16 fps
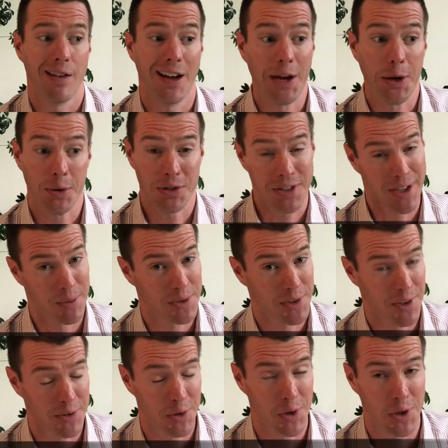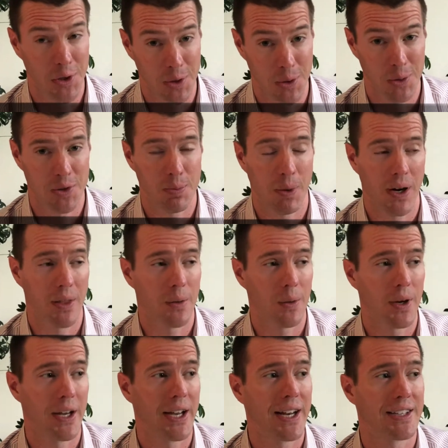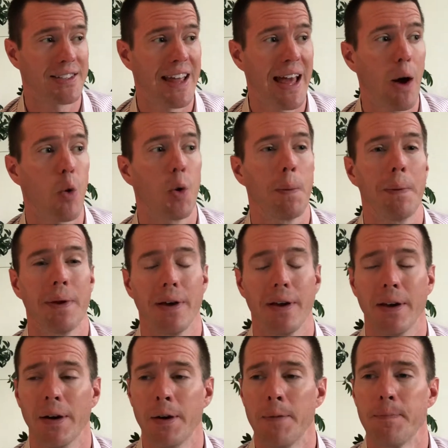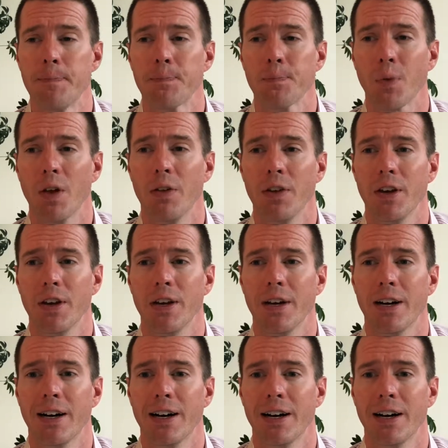iOS 10 was also huge, by the way. I guess that would be the